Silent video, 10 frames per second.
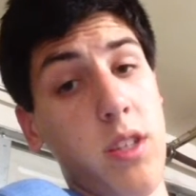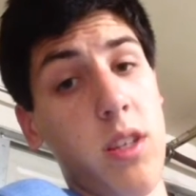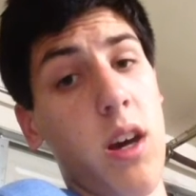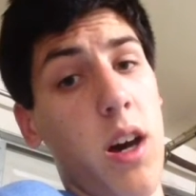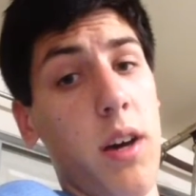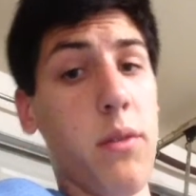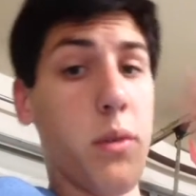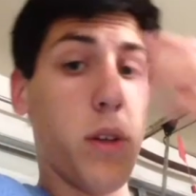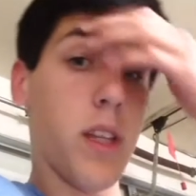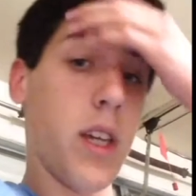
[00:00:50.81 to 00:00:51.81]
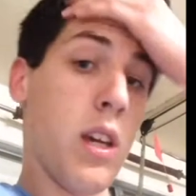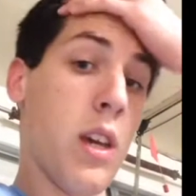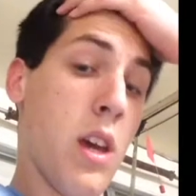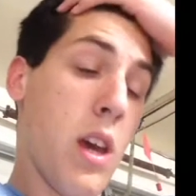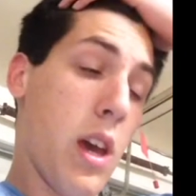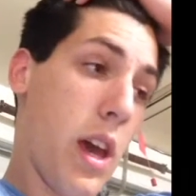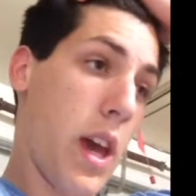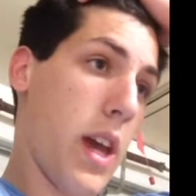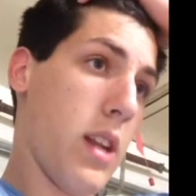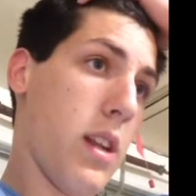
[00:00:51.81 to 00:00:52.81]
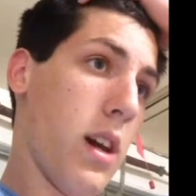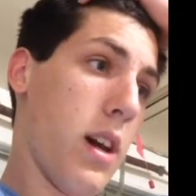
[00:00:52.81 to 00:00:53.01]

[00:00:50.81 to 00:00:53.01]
saw, really, and